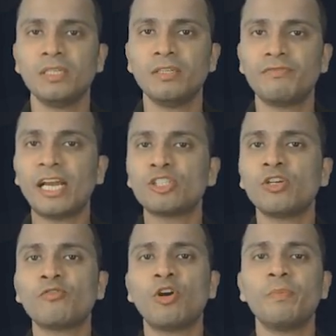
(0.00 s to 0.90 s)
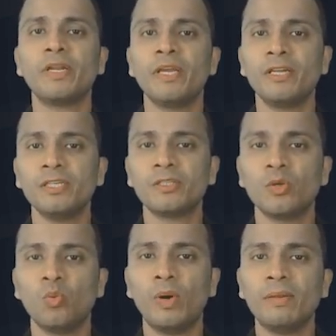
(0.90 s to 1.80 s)
the fraction of copper here is
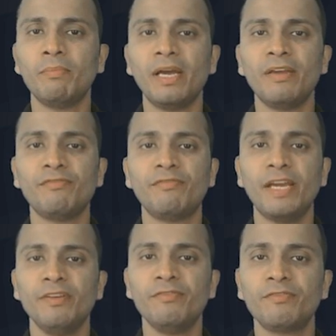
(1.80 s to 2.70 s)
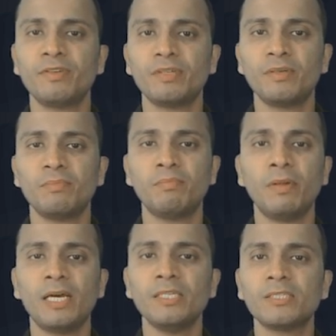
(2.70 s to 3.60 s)
1 by 5
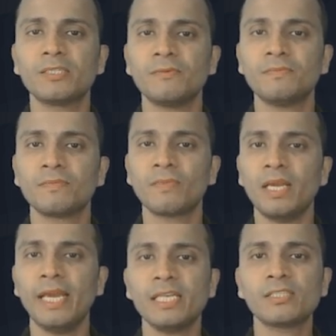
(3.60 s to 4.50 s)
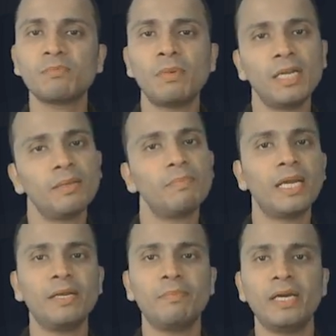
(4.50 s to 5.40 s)
plus x
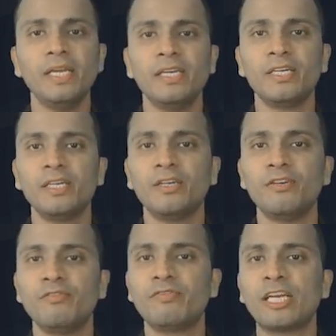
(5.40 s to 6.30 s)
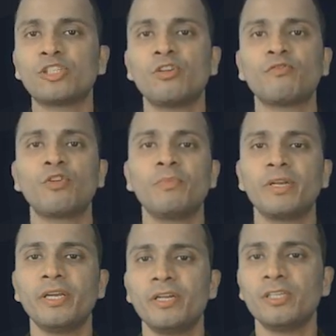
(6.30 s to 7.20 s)
multiplied by fraction of copper
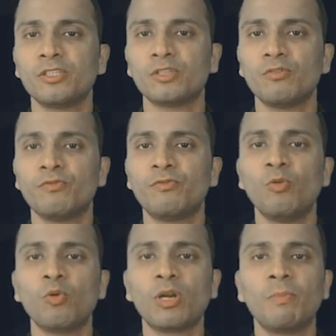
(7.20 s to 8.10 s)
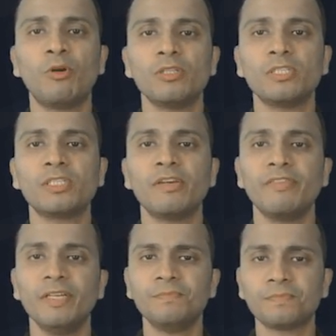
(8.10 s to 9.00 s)
here is 4 upon
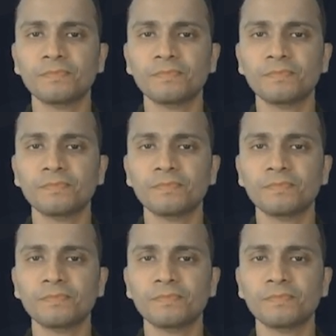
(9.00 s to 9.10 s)
7.